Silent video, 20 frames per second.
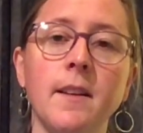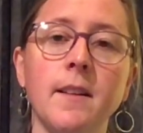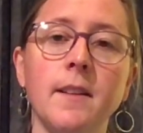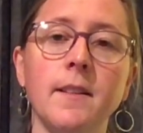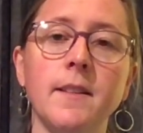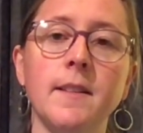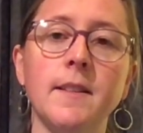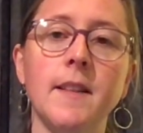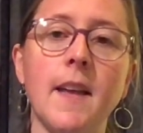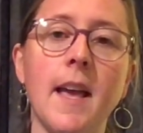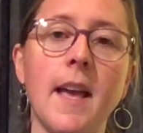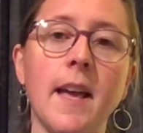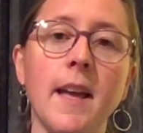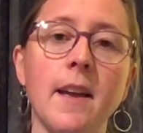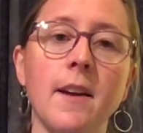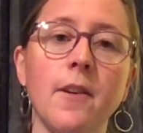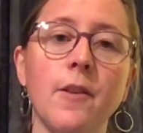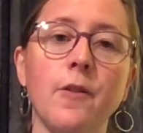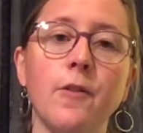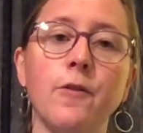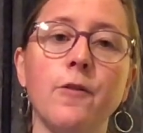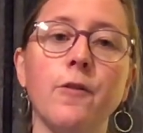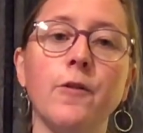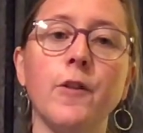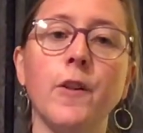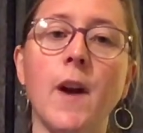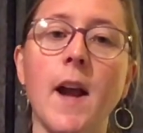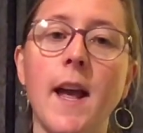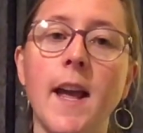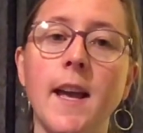Say
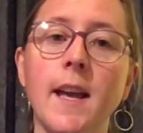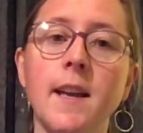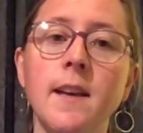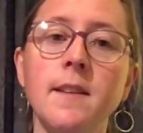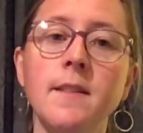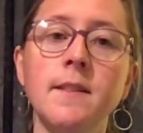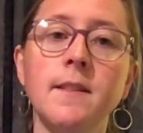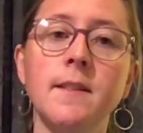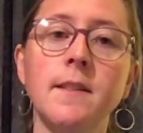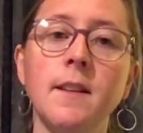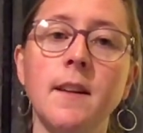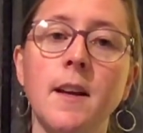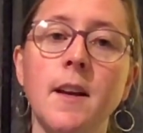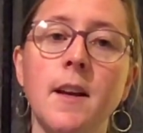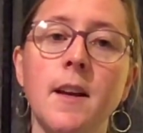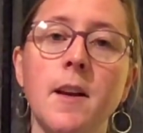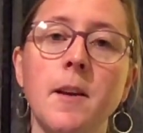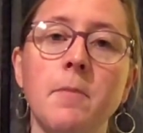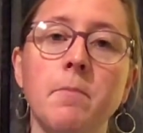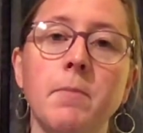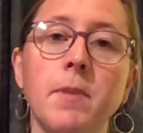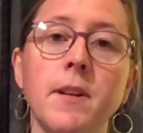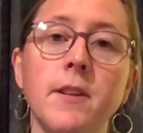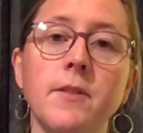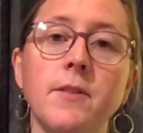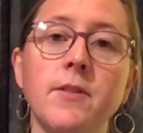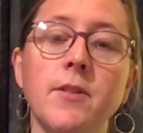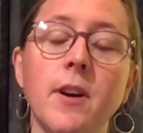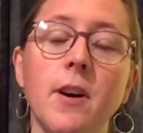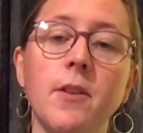phrase,
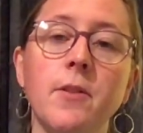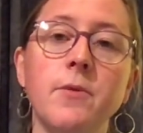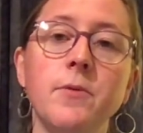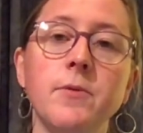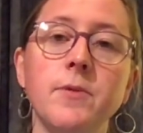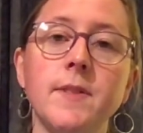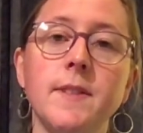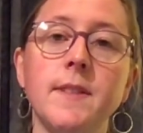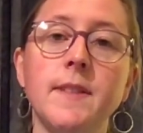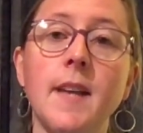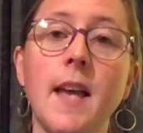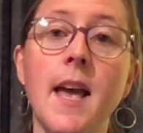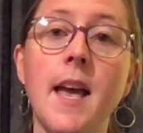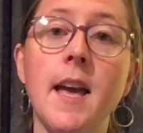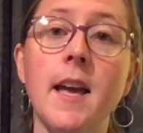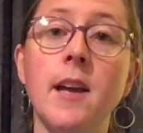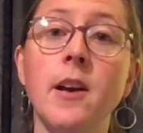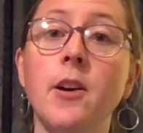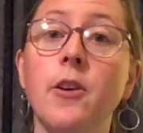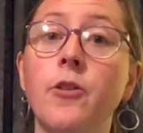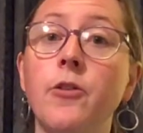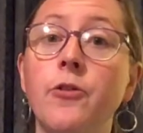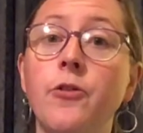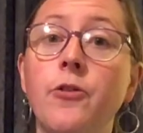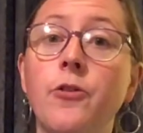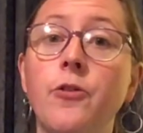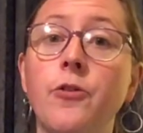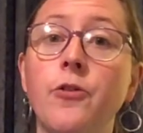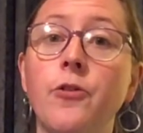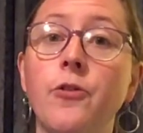but don't say
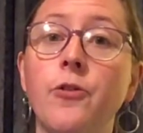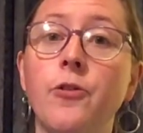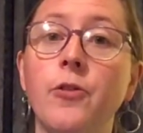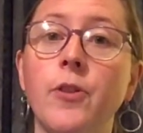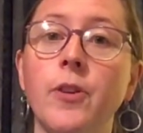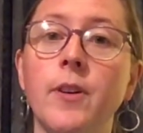f.